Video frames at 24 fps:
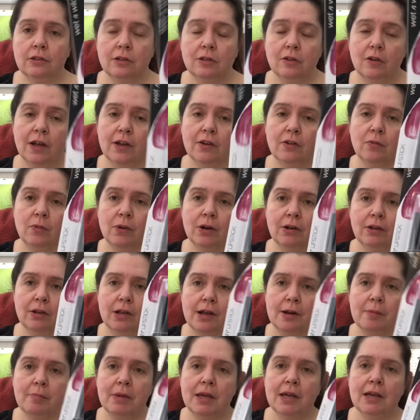You know I don't wear a
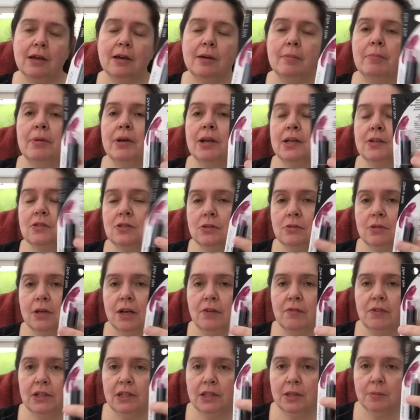lot of makeup, but I do have a